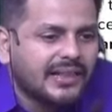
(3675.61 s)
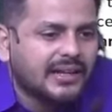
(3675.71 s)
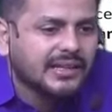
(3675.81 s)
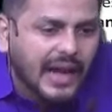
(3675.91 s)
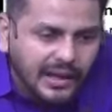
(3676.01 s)

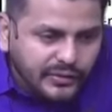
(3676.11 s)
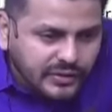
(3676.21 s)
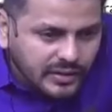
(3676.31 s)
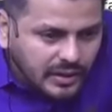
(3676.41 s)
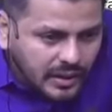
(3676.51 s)
that task,
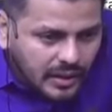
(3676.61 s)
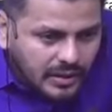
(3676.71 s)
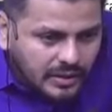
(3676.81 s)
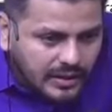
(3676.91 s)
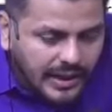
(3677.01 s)

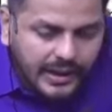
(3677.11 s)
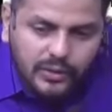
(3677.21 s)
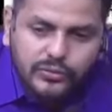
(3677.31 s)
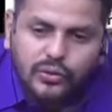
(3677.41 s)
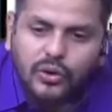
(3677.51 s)
they are
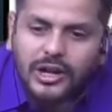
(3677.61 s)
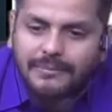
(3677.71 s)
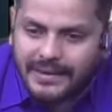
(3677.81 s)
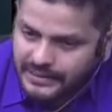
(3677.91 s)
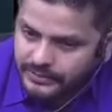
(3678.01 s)
also called
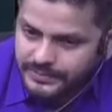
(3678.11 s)
management.